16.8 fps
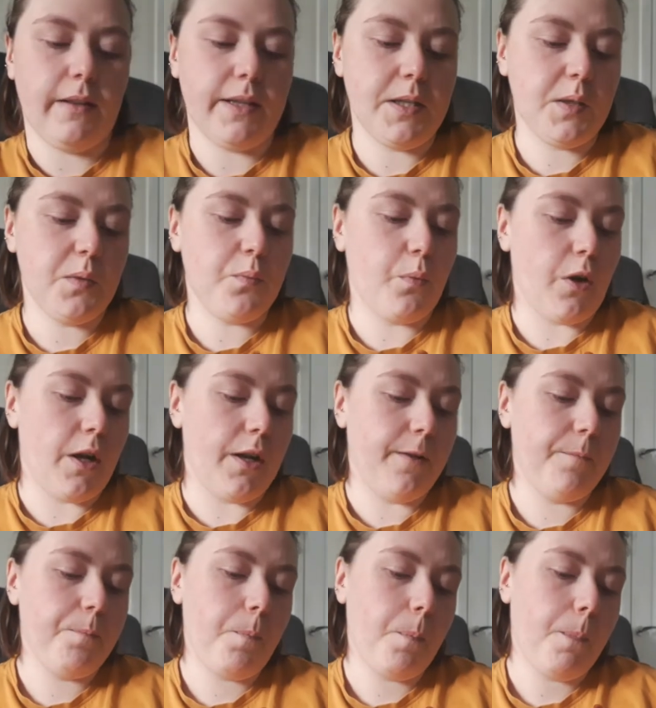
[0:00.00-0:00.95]
This
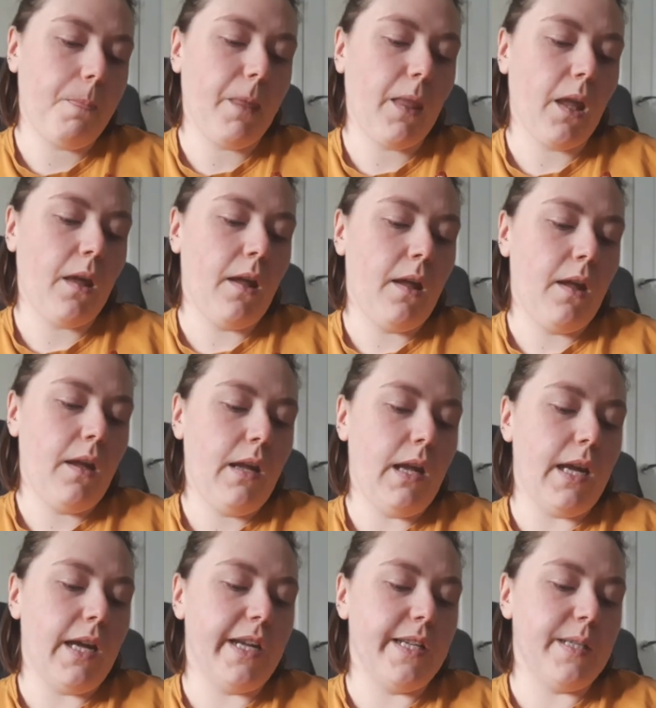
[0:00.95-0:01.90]
one
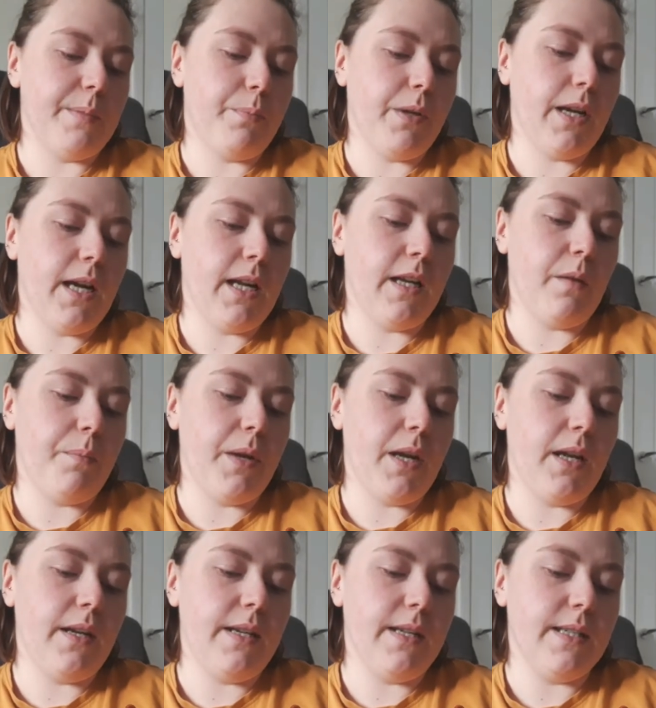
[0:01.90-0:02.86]
is banana,
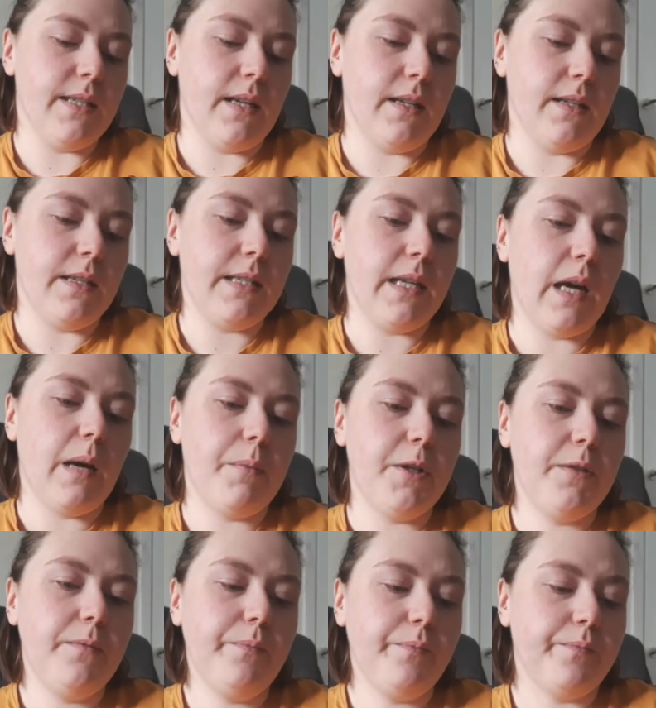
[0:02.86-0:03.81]
berries and salmon.